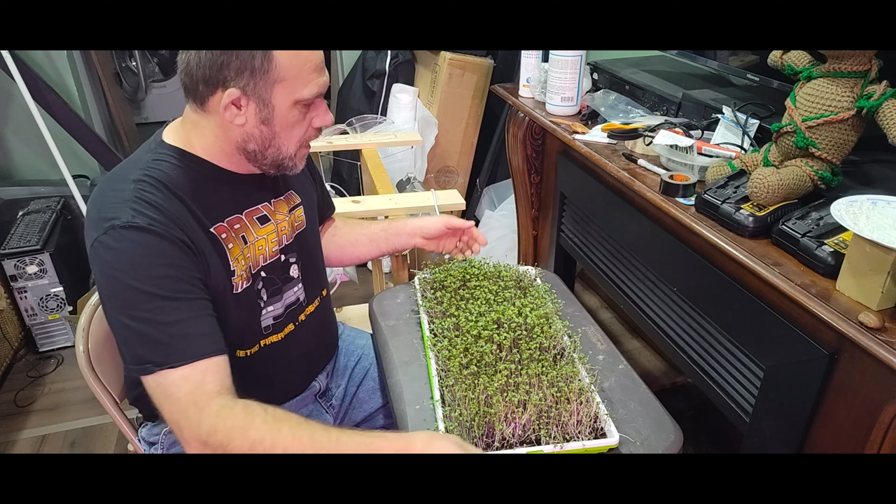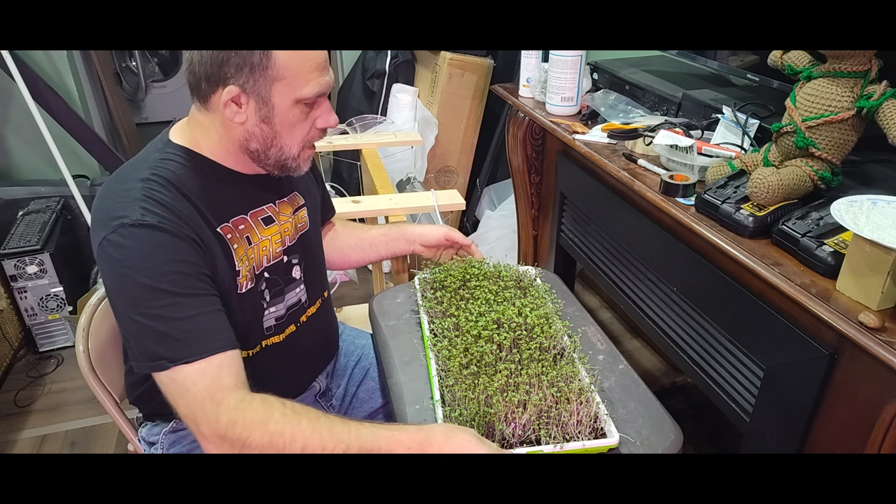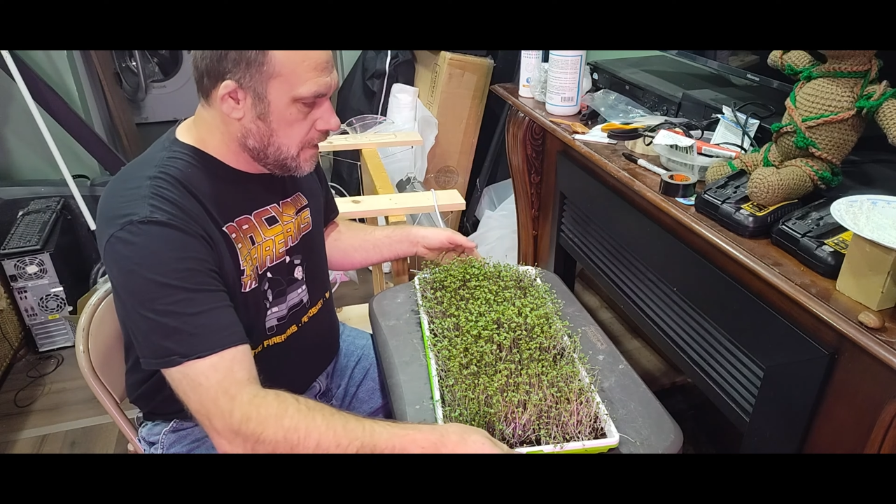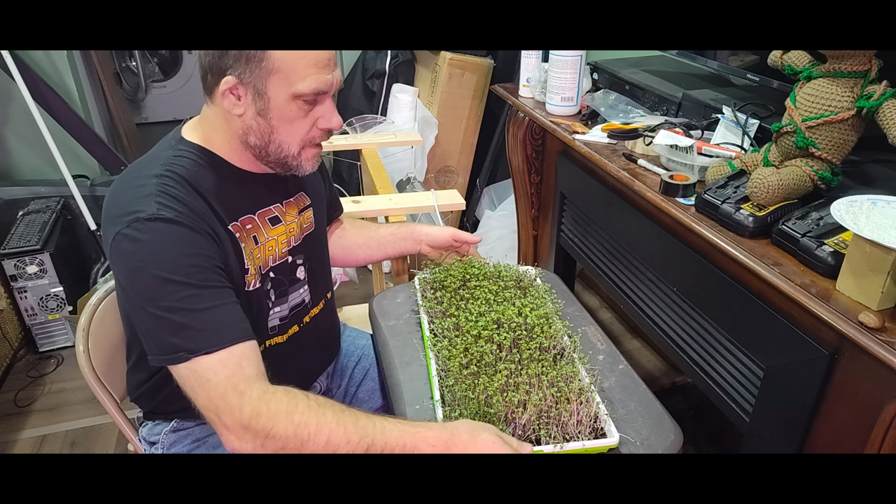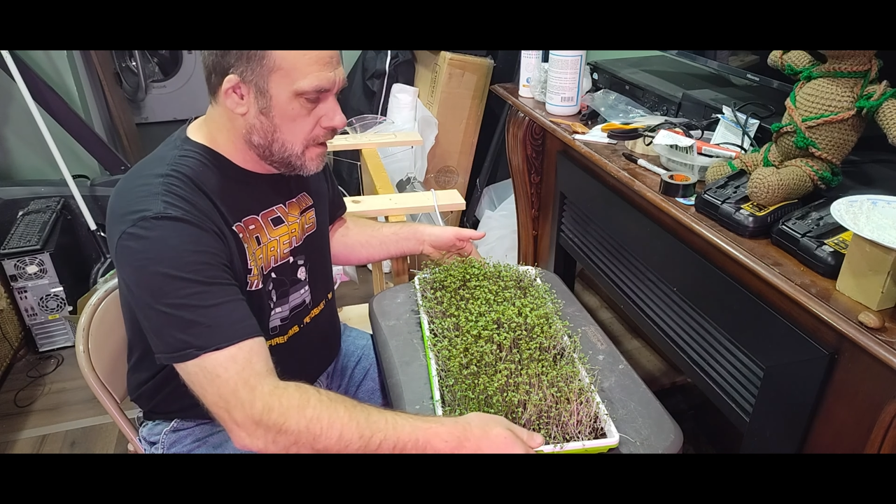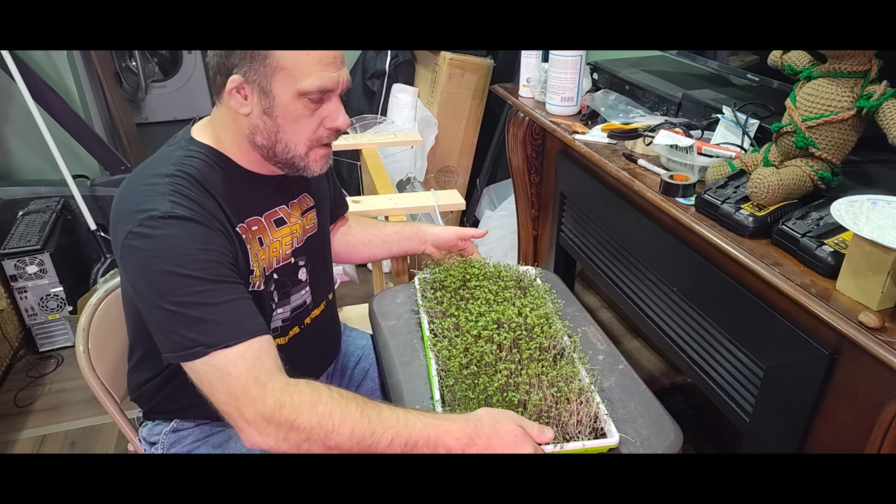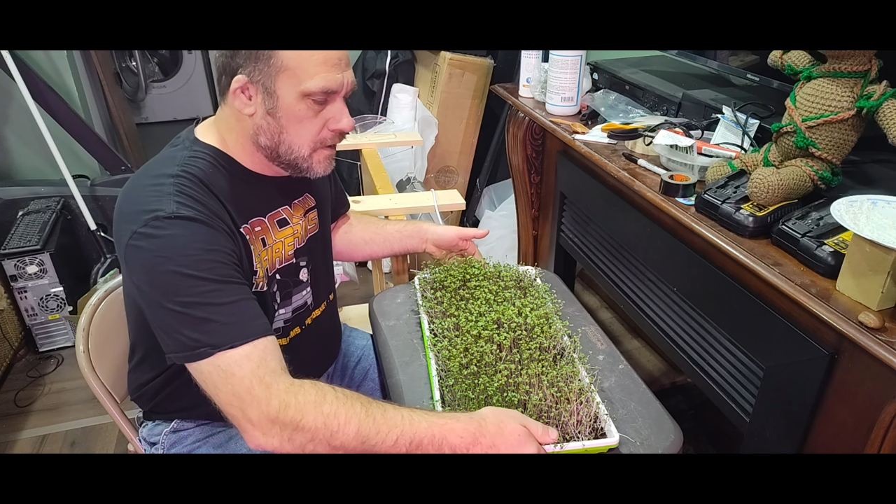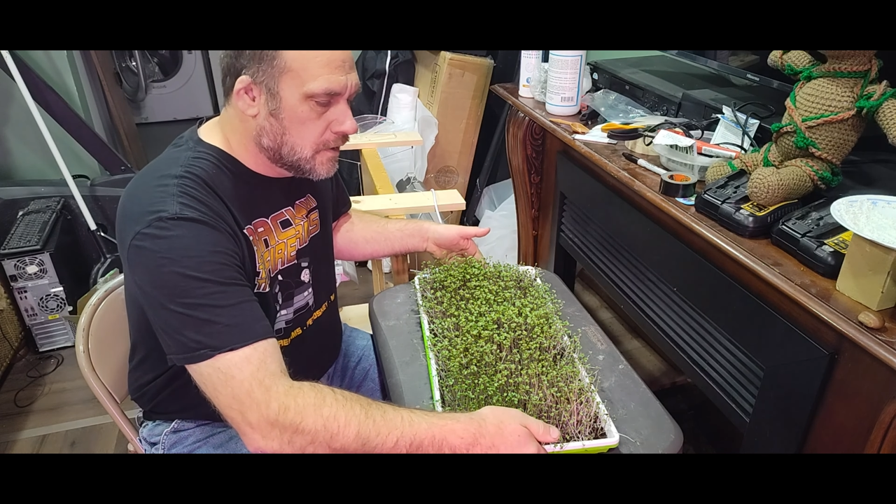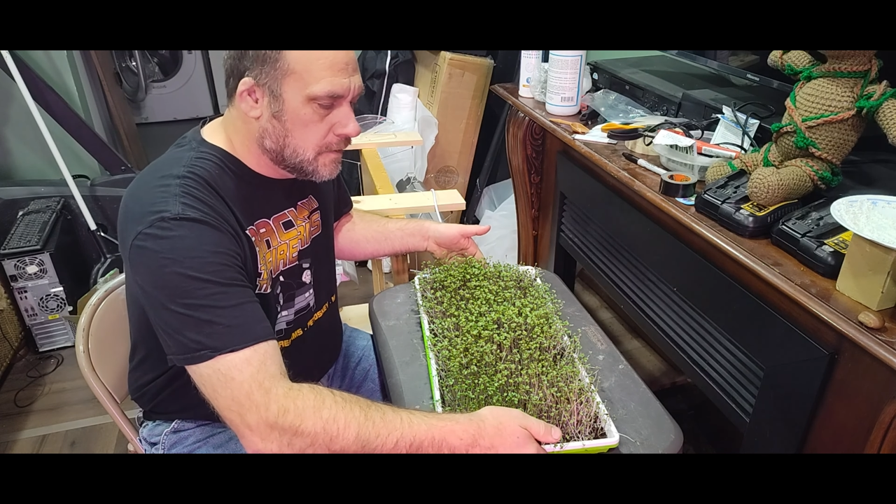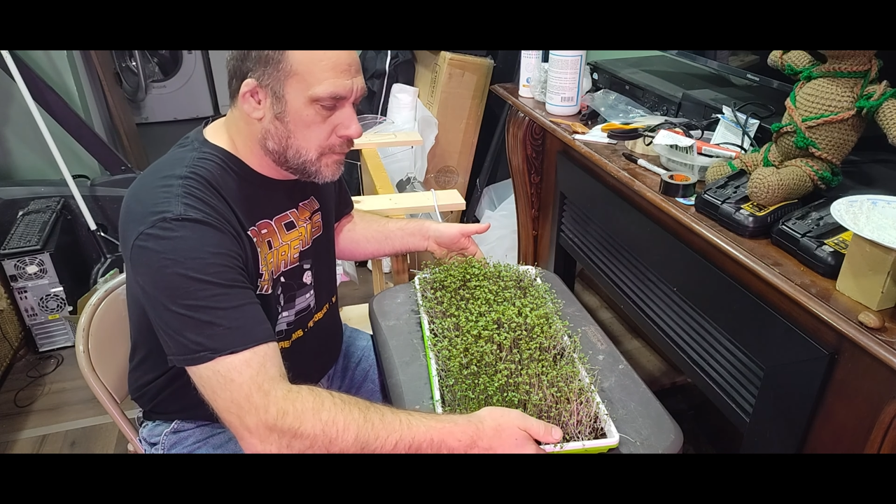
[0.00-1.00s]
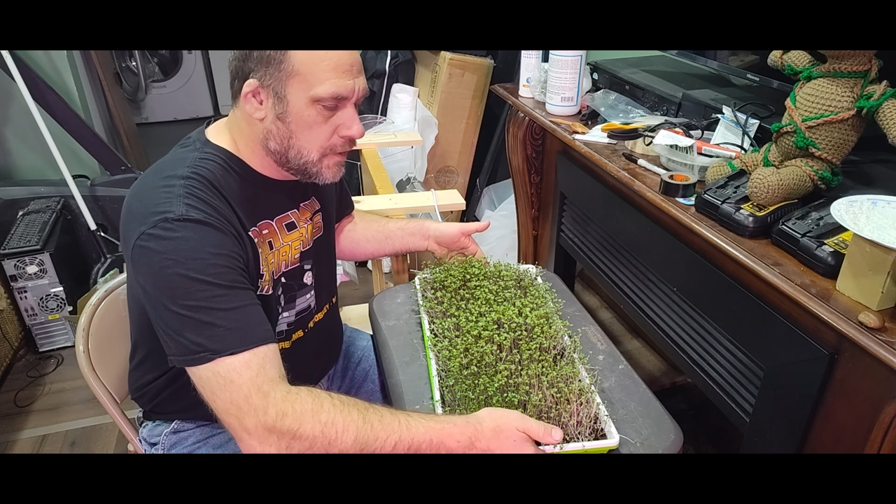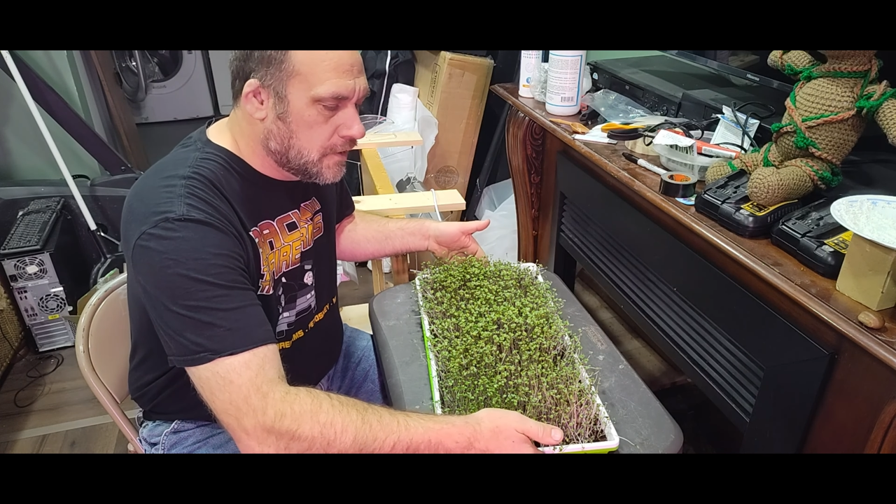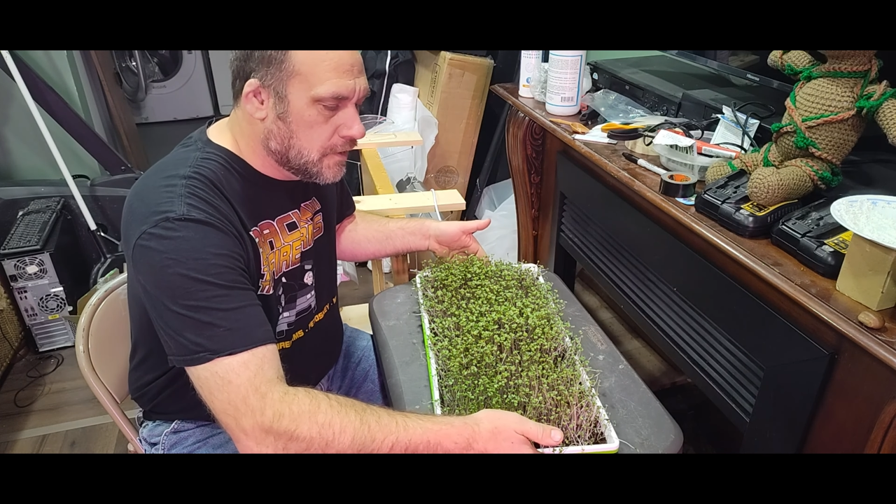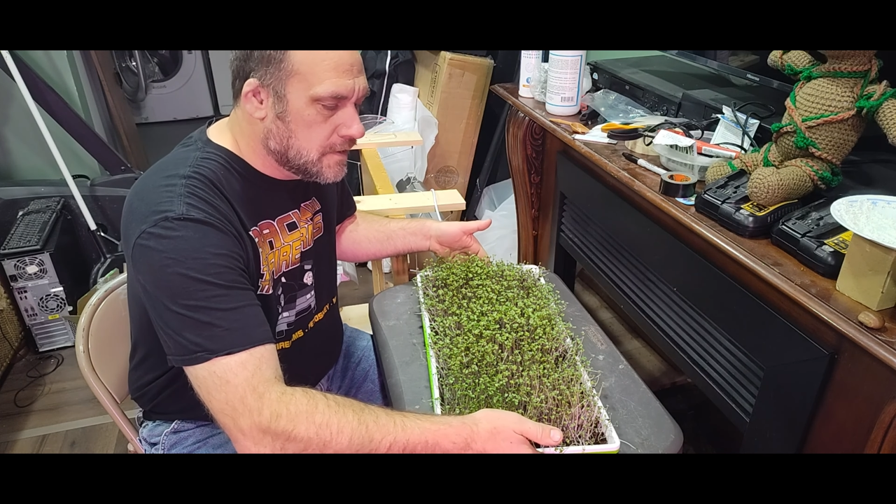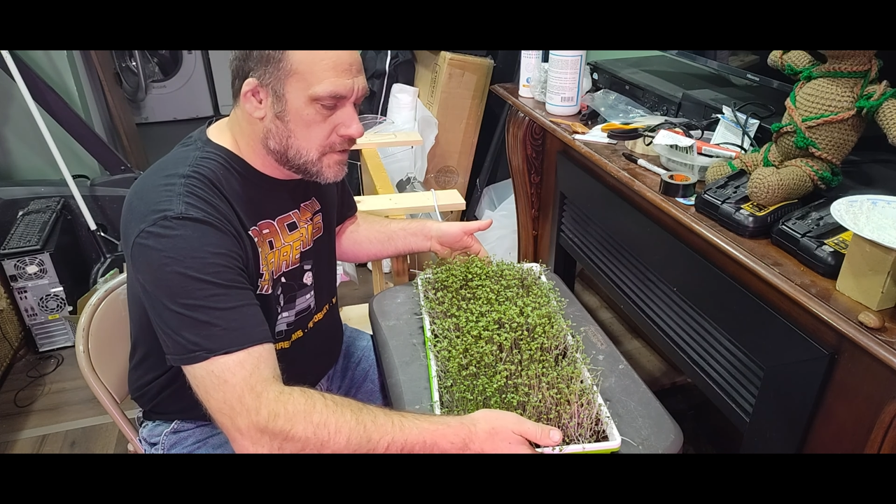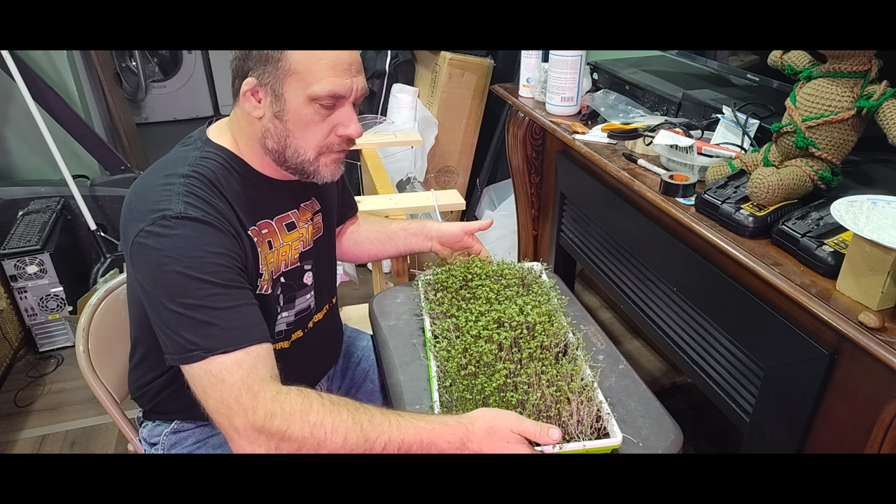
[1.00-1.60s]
Alright, looking pretty green so